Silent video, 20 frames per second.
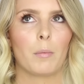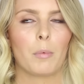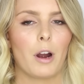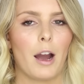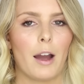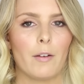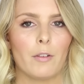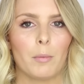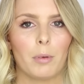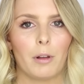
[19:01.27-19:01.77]
a
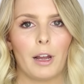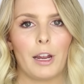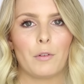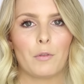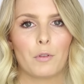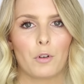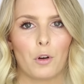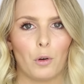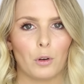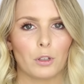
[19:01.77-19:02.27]
private plane,
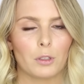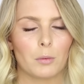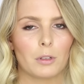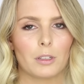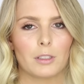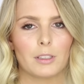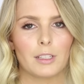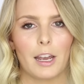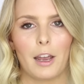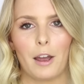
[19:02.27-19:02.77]
of course,
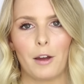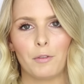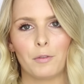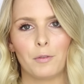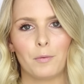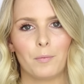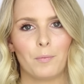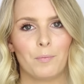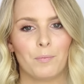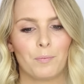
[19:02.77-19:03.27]
because they have
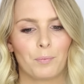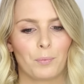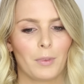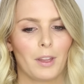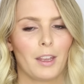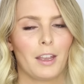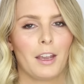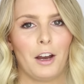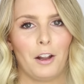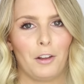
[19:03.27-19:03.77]

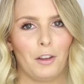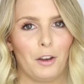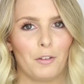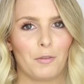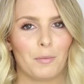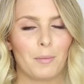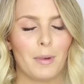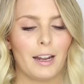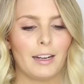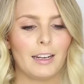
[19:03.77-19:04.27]
a lot
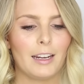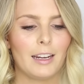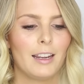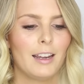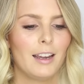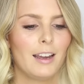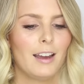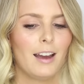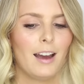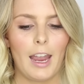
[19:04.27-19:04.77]
of money.
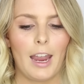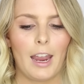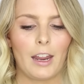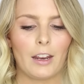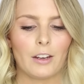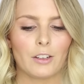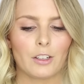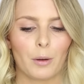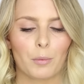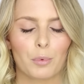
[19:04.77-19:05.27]

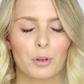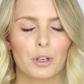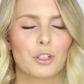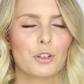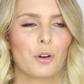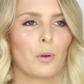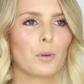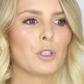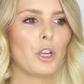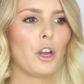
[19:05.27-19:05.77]
And I'm pretty
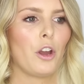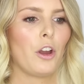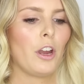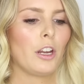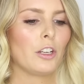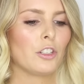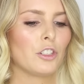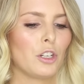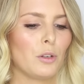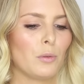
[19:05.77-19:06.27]
sure it was her,
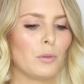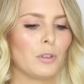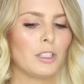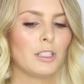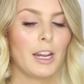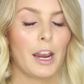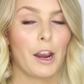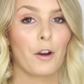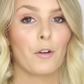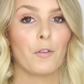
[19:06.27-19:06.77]
and she was
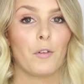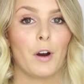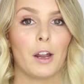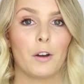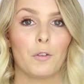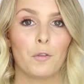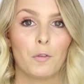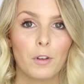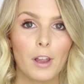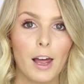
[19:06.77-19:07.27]

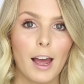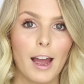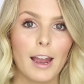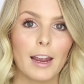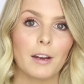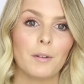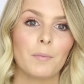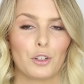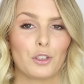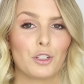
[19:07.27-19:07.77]
terrified of
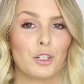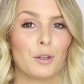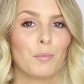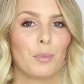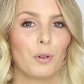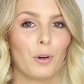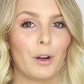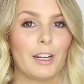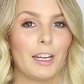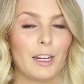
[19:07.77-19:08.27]
flying. So she
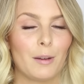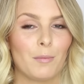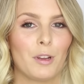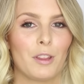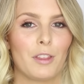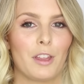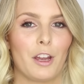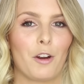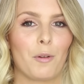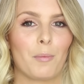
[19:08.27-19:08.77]
employed a
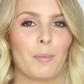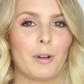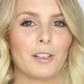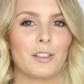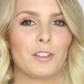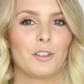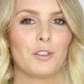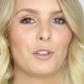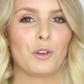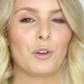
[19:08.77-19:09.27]

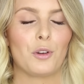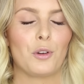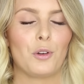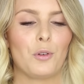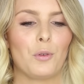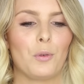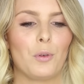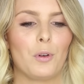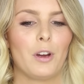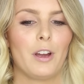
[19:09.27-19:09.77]
hypnotherapist
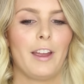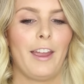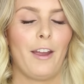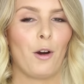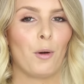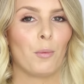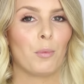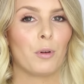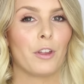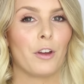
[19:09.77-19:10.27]
to
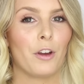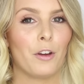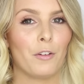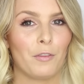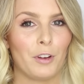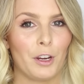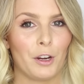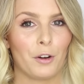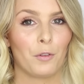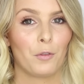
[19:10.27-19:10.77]
help with her
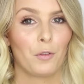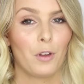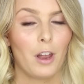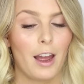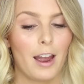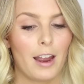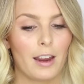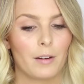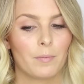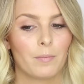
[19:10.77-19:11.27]
fear of
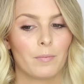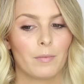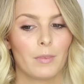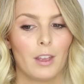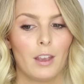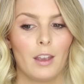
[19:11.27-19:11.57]
flying.